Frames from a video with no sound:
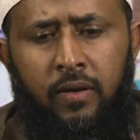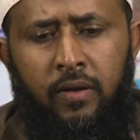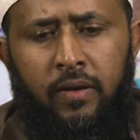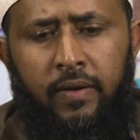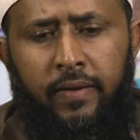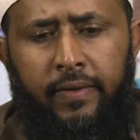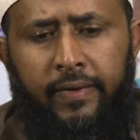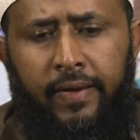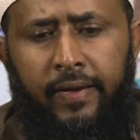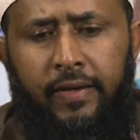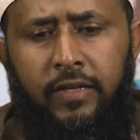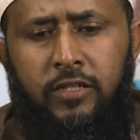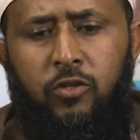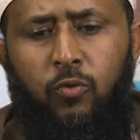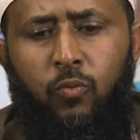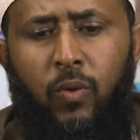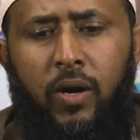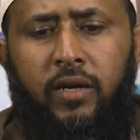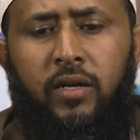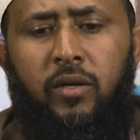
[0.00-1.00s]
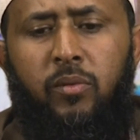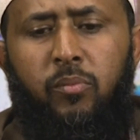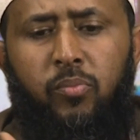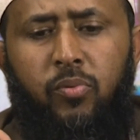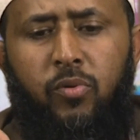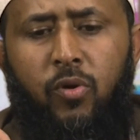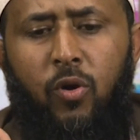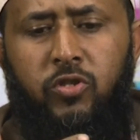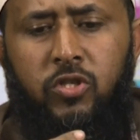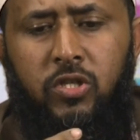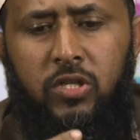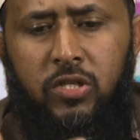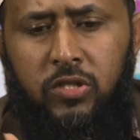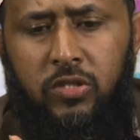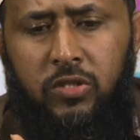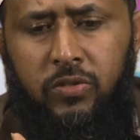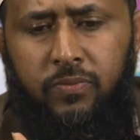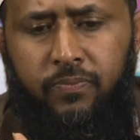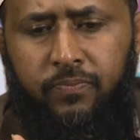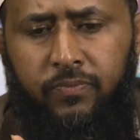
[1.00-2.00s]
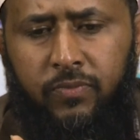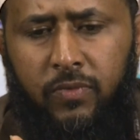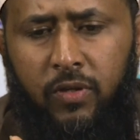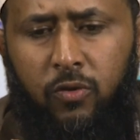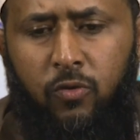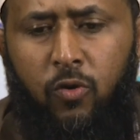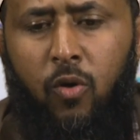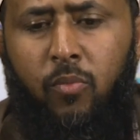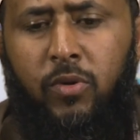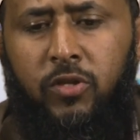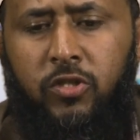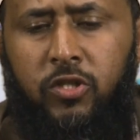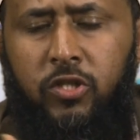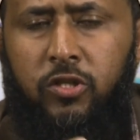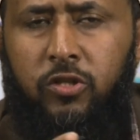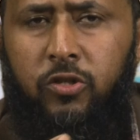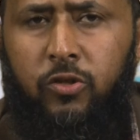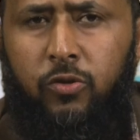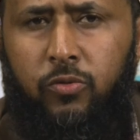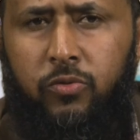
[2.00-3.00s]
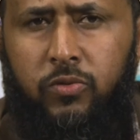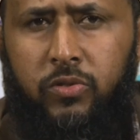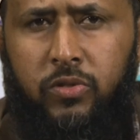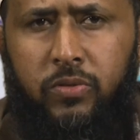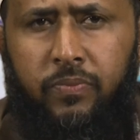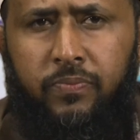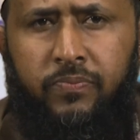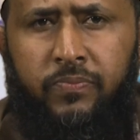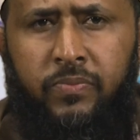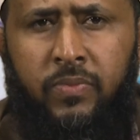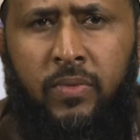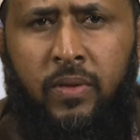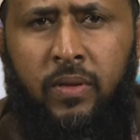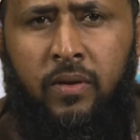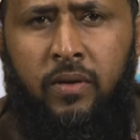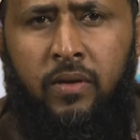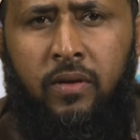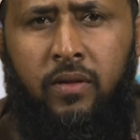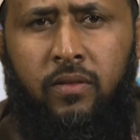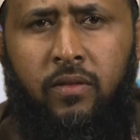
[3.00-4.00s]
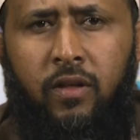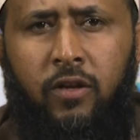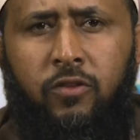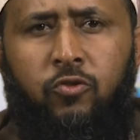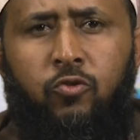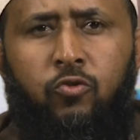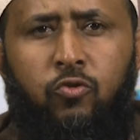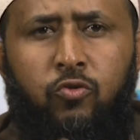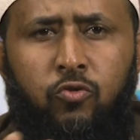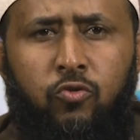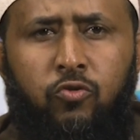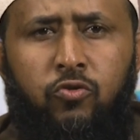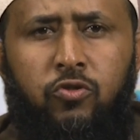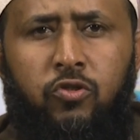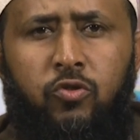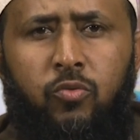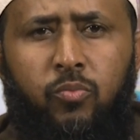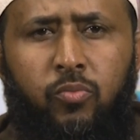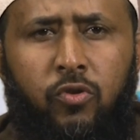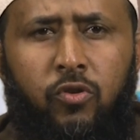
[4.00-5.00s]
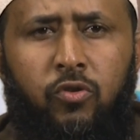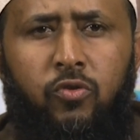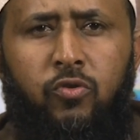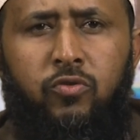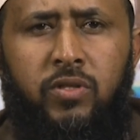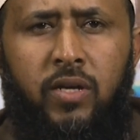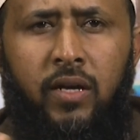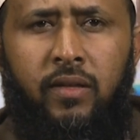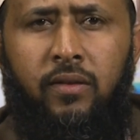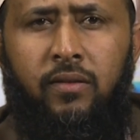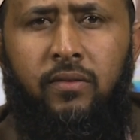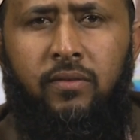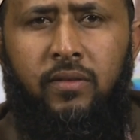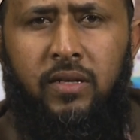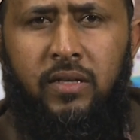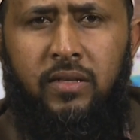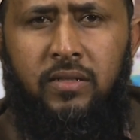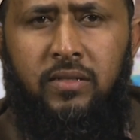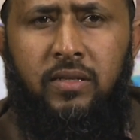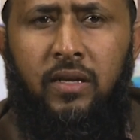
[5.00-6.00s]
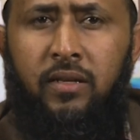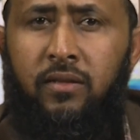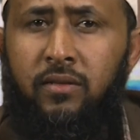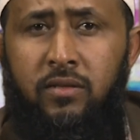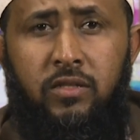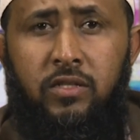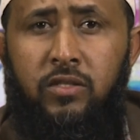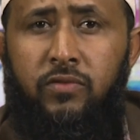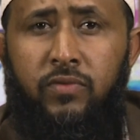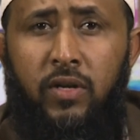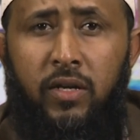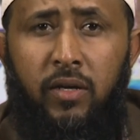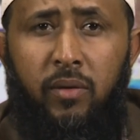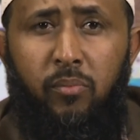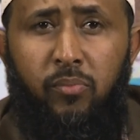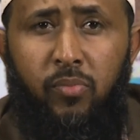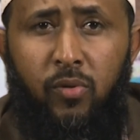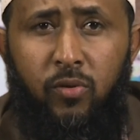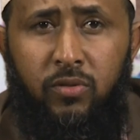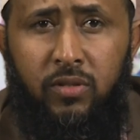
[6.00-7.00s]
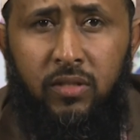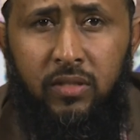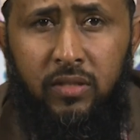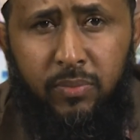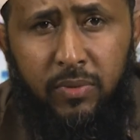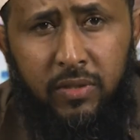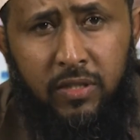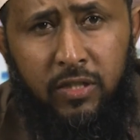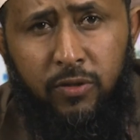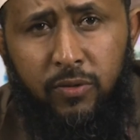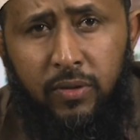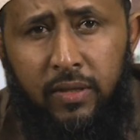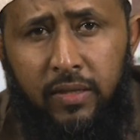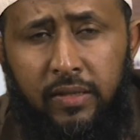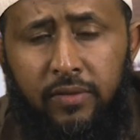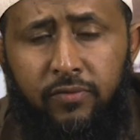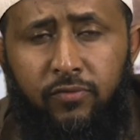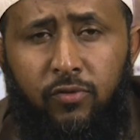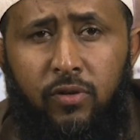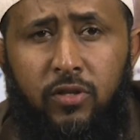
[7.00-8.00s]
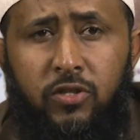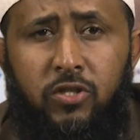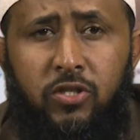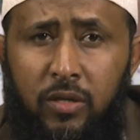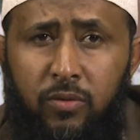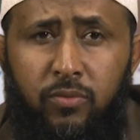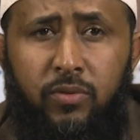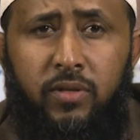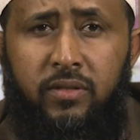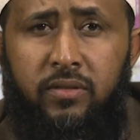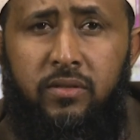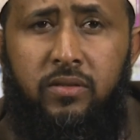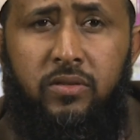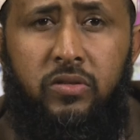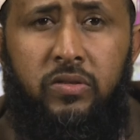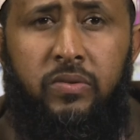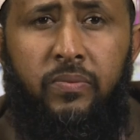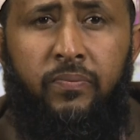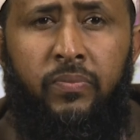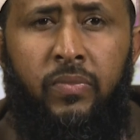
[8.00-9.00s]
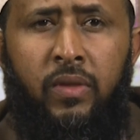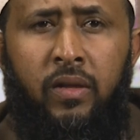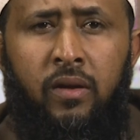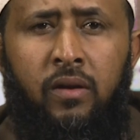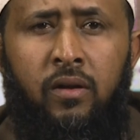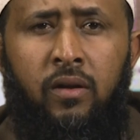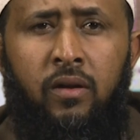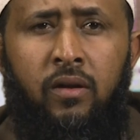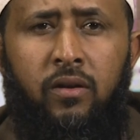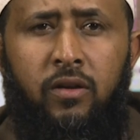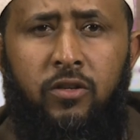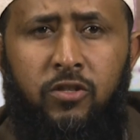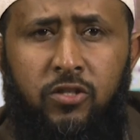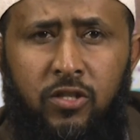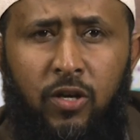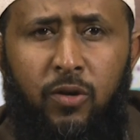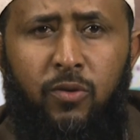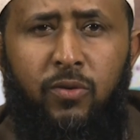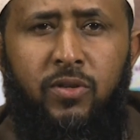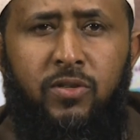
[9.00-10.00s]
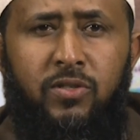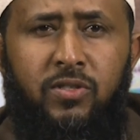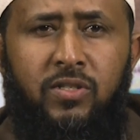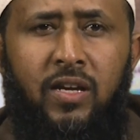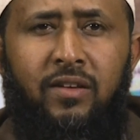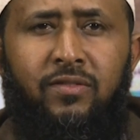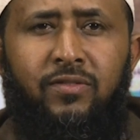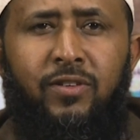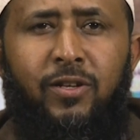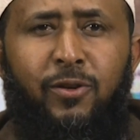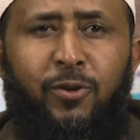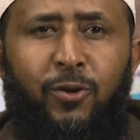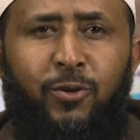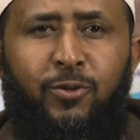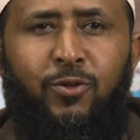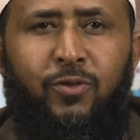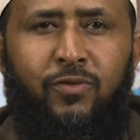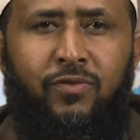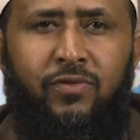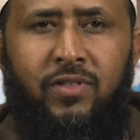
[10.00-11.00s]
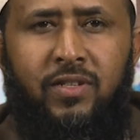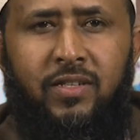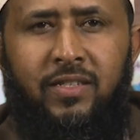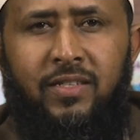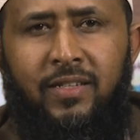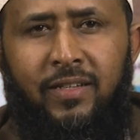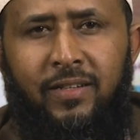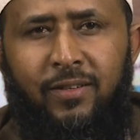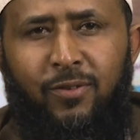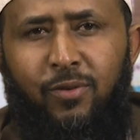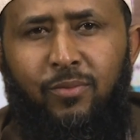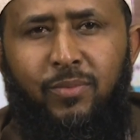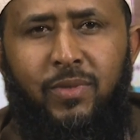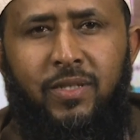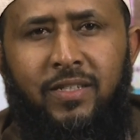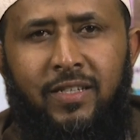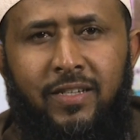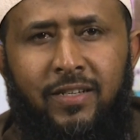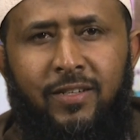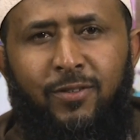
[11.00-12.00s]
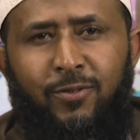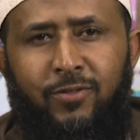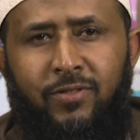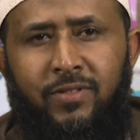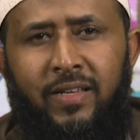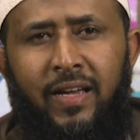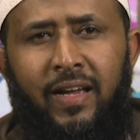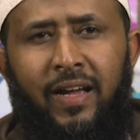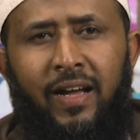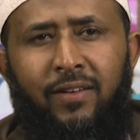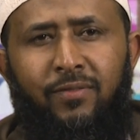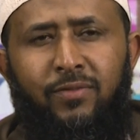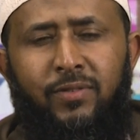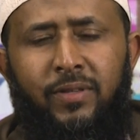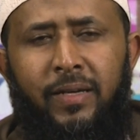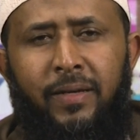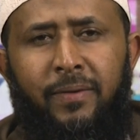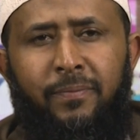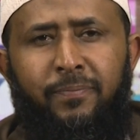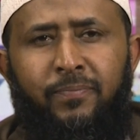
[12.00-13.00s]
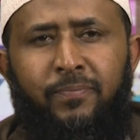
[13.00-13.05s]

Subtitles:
okay, is a work in process, raw materials that you use to produce other things. And this is very important, particularly for restaurants. Restaurants have a lot of these raw materials. They have the